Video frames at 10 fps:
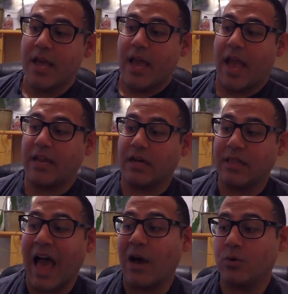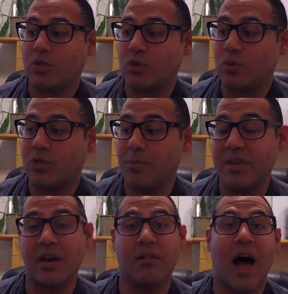and allows you to be
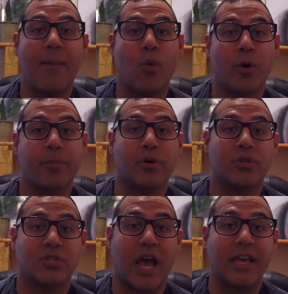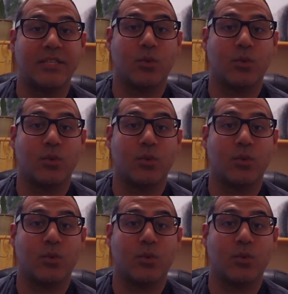a lot more precise